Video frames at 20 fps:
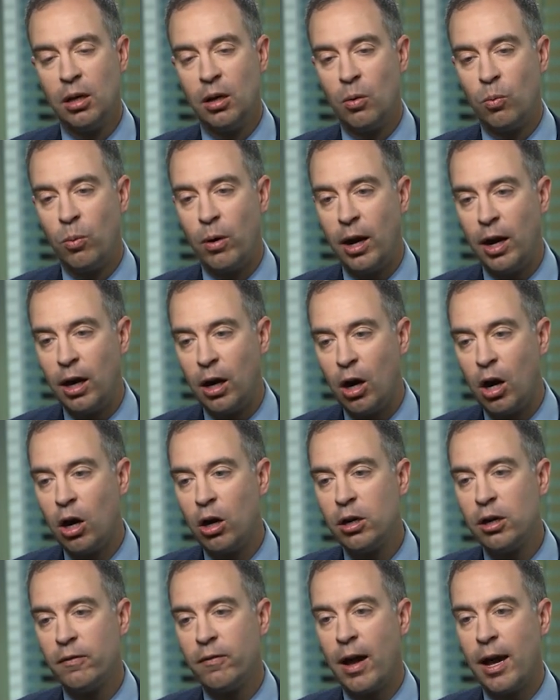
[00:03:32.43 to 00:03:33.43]
mm-hmm. where
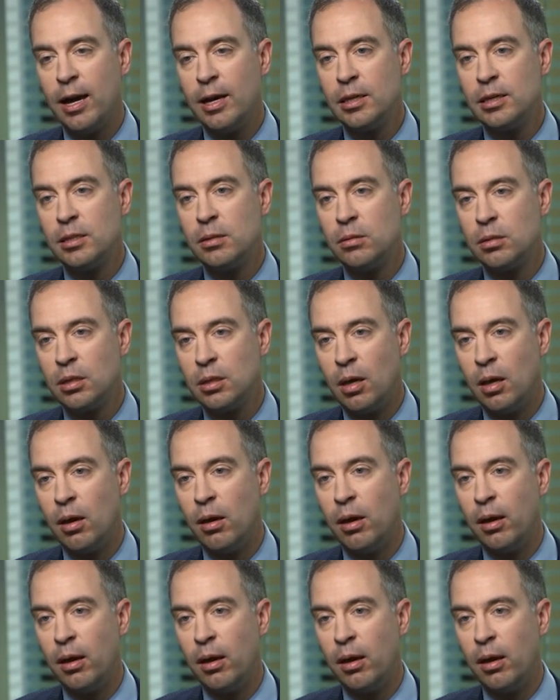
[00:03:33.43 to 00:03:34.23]
our device